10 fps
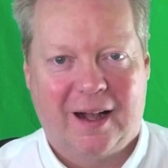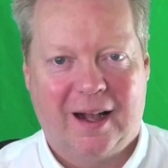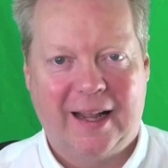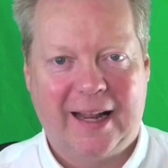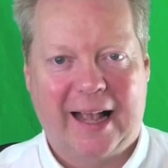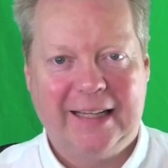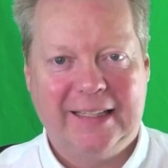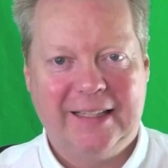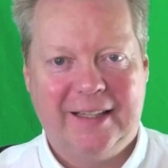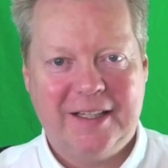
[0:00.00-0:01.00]
Hi, and
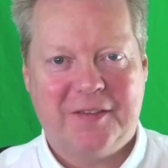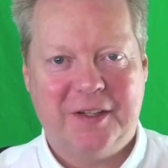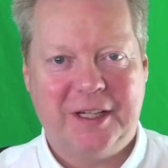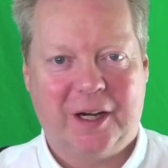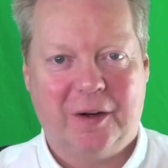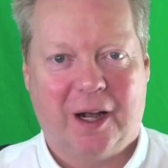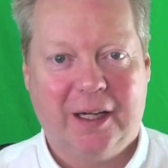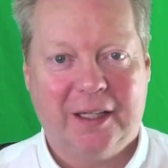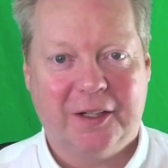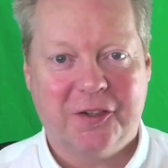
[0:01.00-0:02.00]
in this video
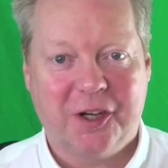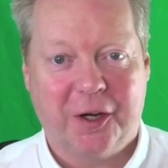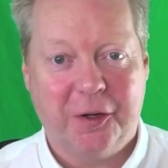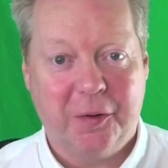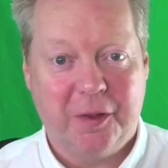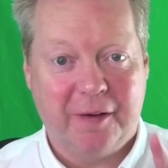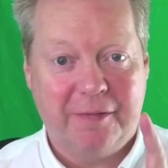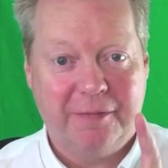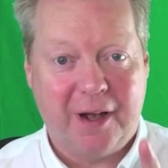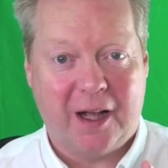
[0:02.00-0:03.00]
I'm going to show you the
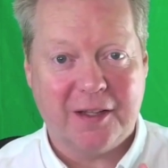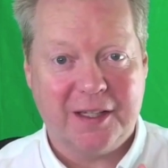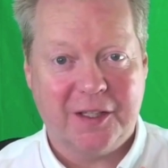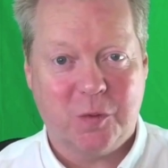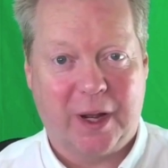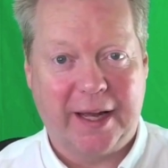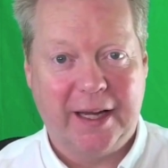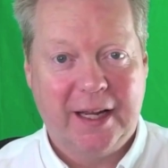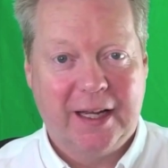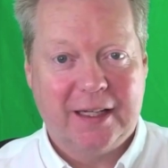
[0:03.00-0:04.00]
fastest way
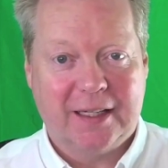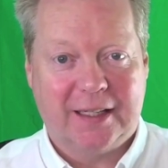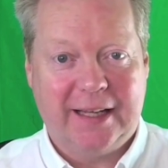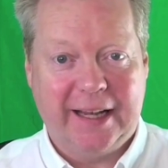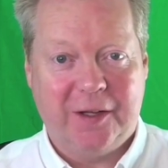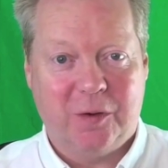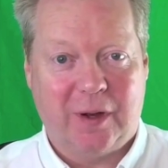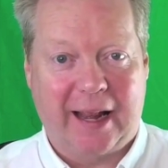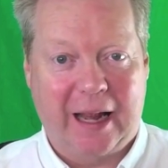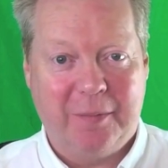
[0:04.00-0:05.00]
to get
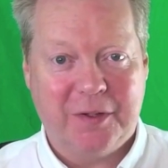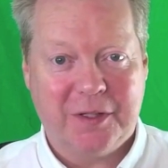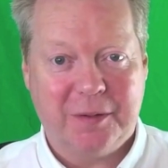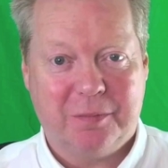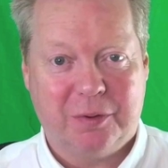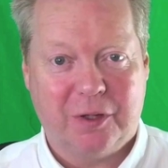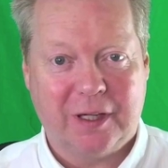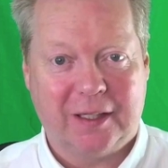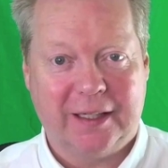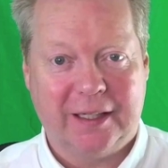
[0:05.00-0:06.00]
your Amazon
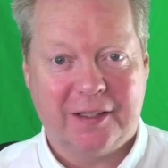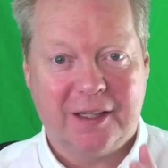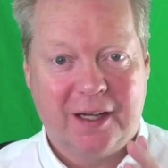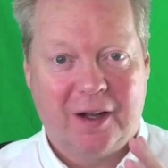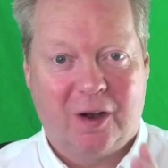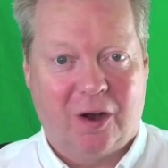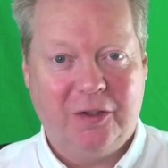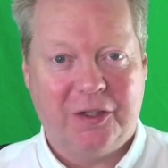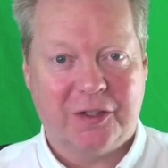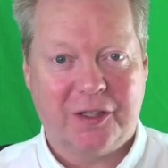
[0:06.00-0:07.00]
product links
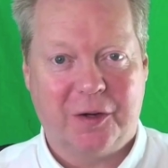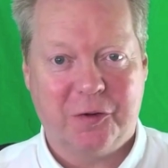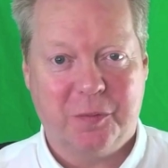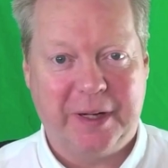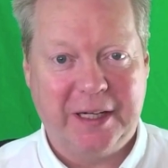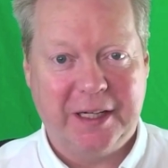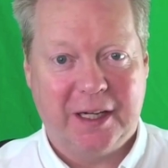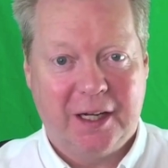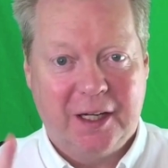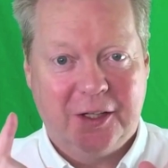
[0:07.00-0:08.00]
on your social
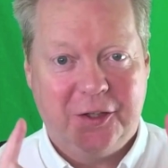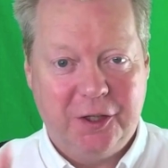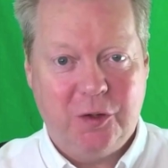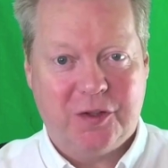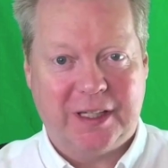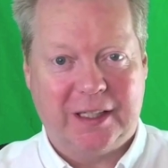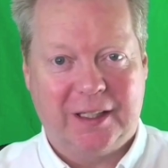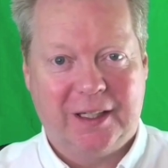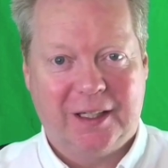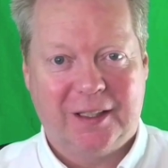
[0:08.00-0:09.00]
media using
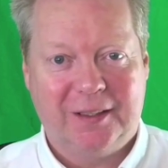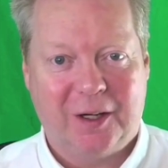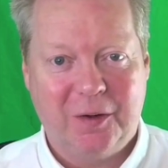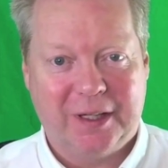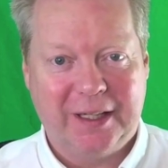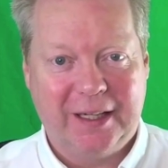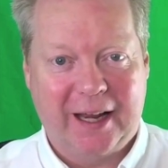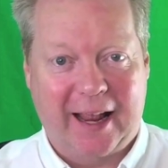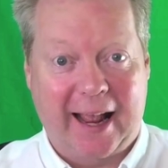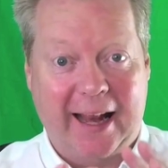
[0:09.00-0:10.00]
Logie
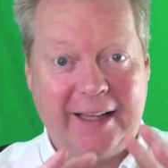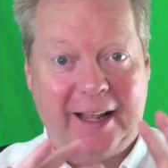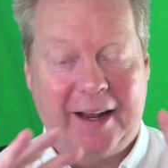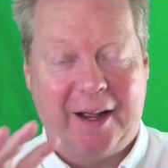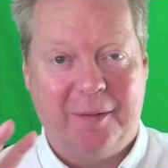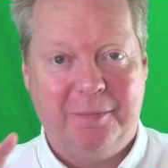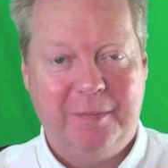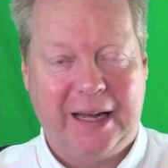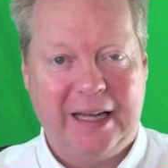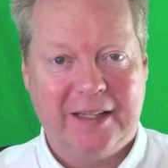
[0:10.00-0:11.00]
and their
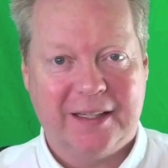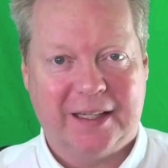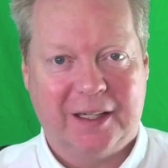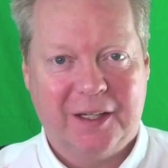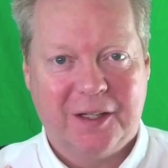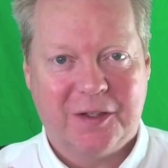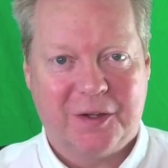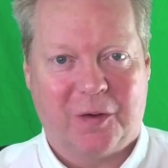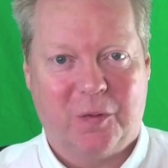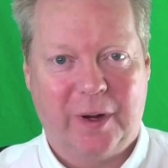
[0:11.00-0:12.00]
amazing
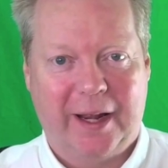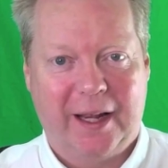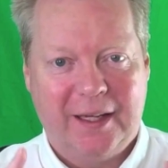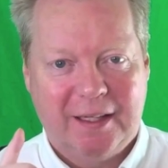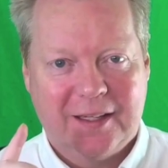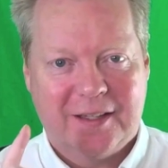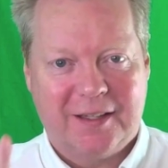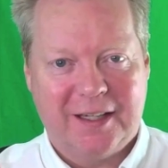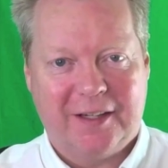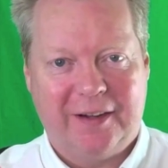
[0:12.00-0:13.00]
software.
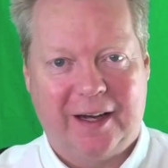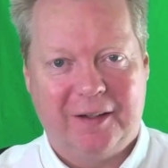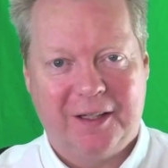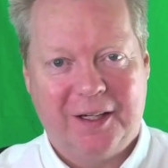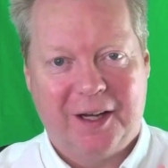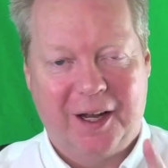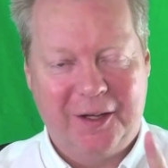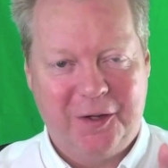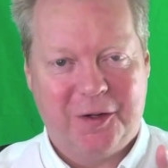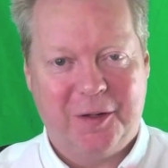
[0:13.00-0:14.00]
Stick around
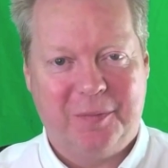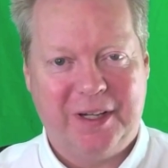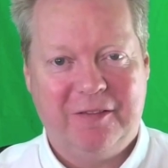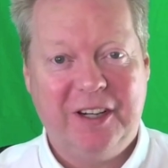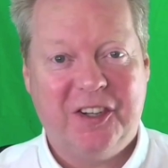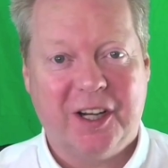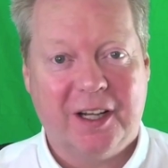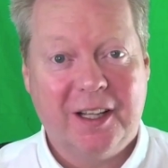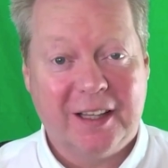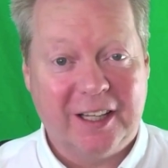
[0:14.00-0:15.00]
and you could be richer
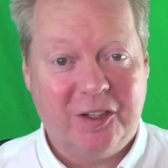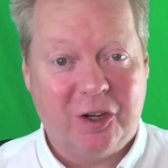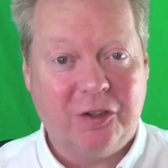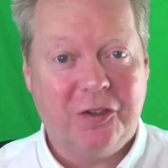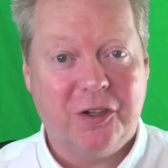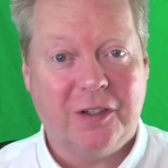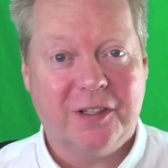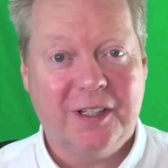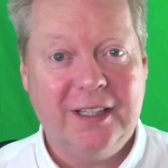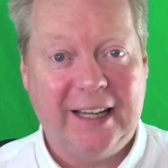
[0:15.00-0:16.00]
than Don
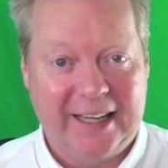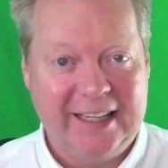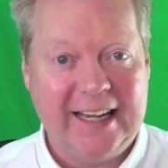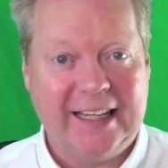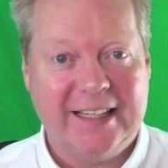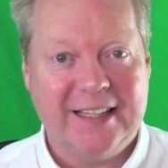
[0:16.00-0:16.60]
Johnson in the